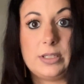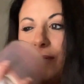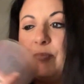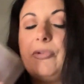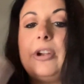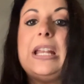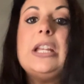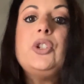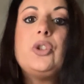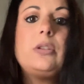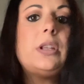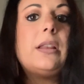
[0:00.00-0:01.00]
I'm pretty
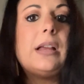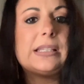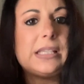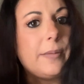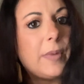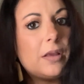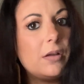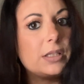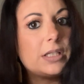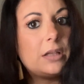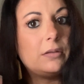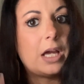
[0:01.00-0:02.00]
sure that last time I
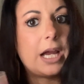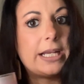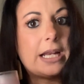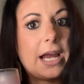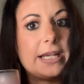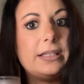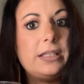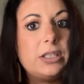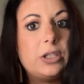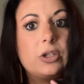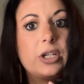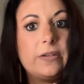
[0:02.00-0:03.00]
looked online, I
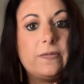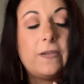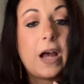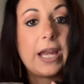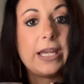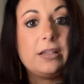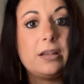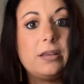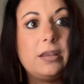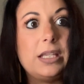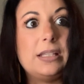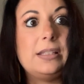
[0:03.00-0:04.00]
still could find
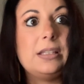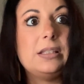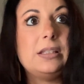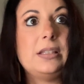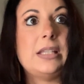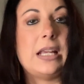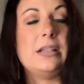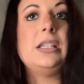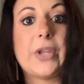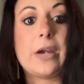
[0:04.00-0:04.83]
this scent.